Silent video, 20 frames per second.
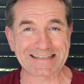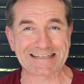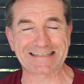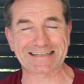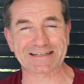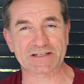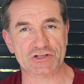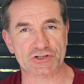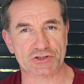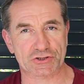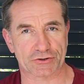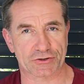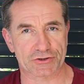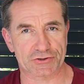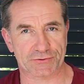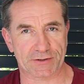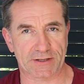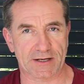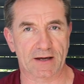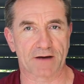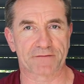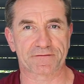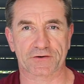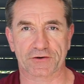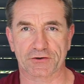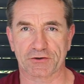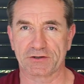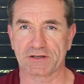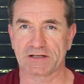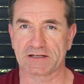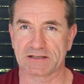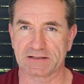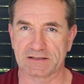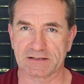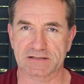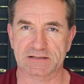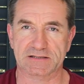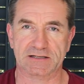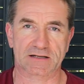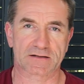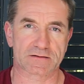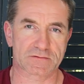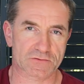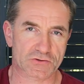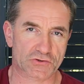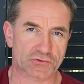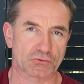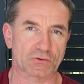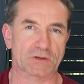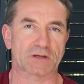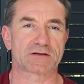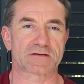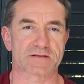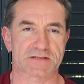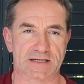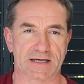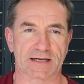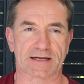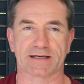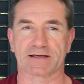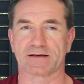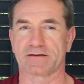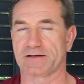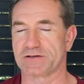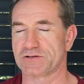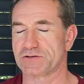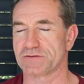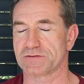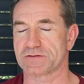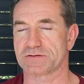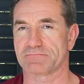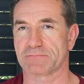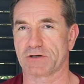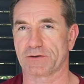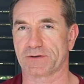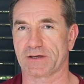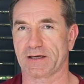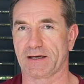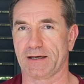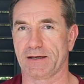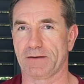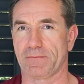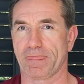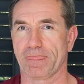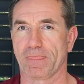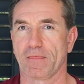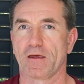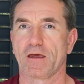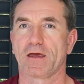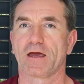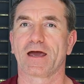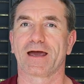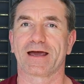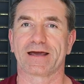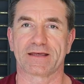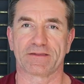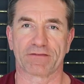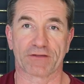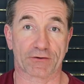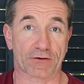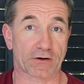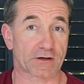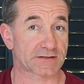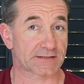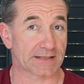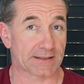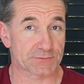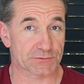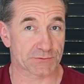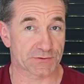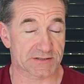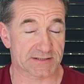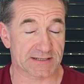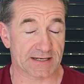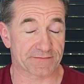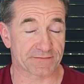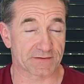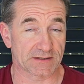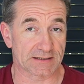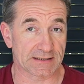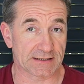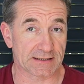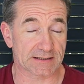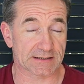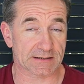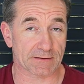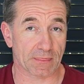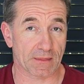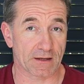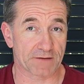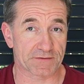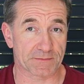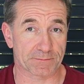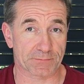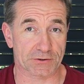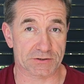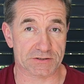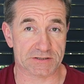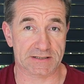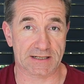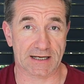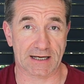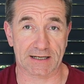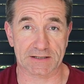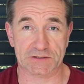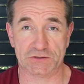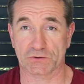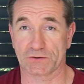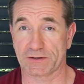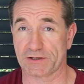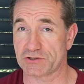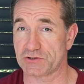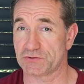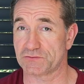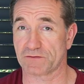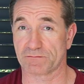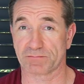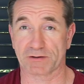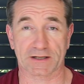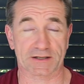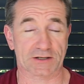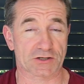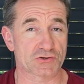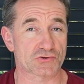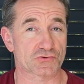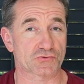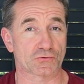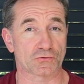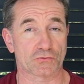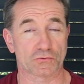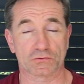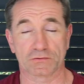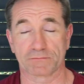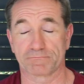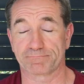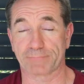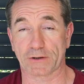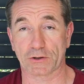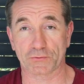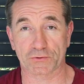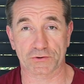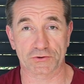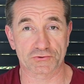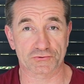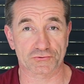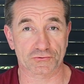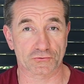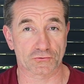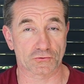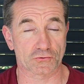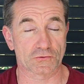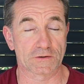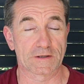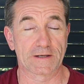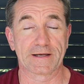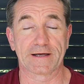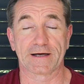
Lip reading: need surgery for herniated disc stroke sciatica issues, okay? There are times where it's definitely needed if the person has got issues with bladder control, bowel control,